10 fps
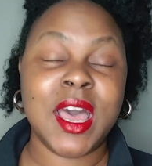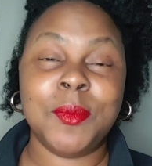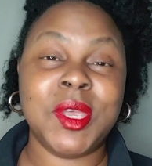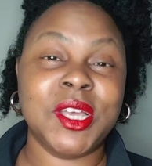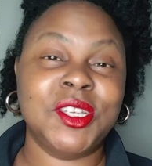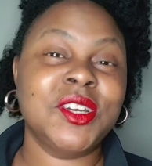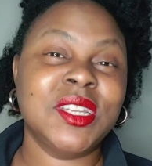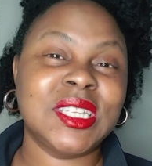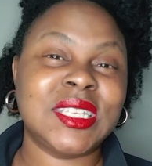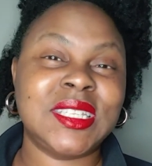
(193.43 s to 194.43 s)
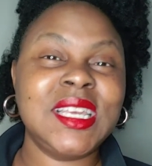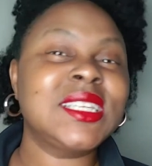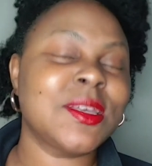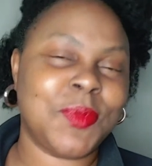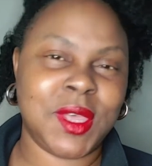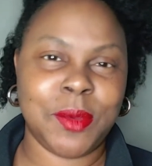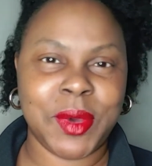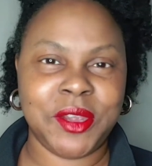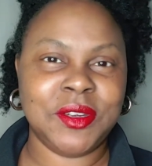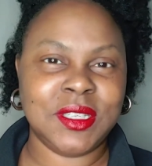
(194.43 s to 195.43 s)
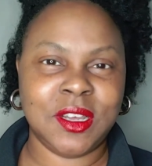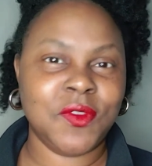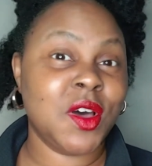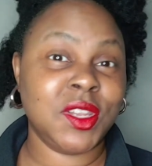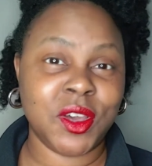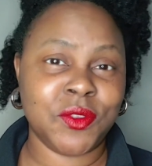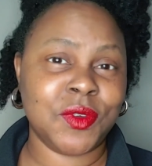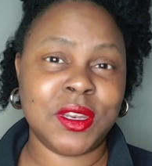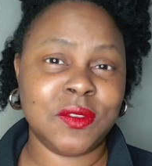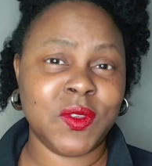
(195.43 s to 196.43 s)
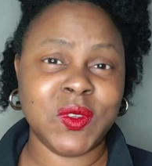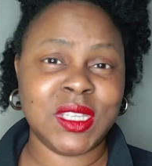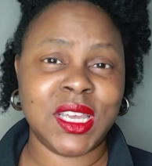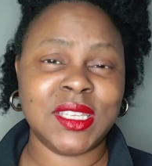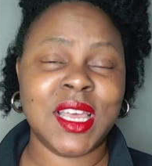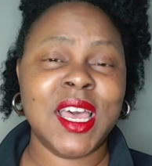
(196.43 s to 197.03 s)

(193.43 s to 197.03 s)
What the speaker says: because you're going to see something about yourself on the other end of those days.